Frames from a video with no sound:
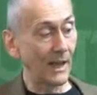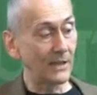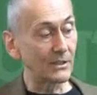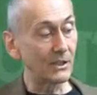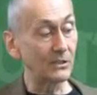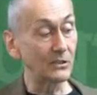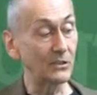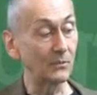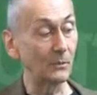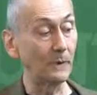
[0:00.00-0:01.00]

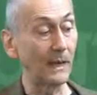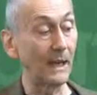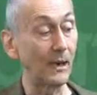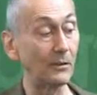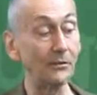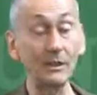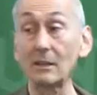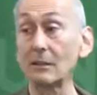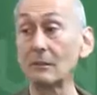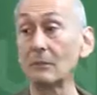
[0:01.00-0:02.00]
Institutions will pay out of
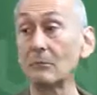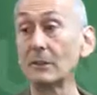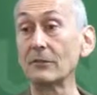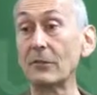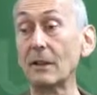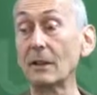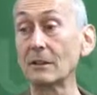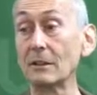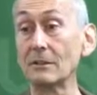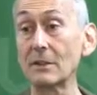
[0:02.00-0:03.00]
their
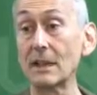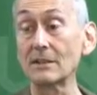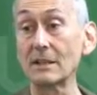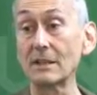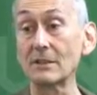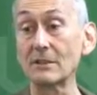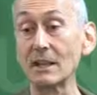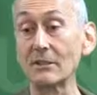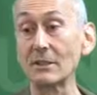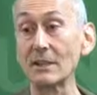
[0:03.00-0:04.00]
windfall cancellation
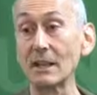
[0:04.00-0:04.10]
savings.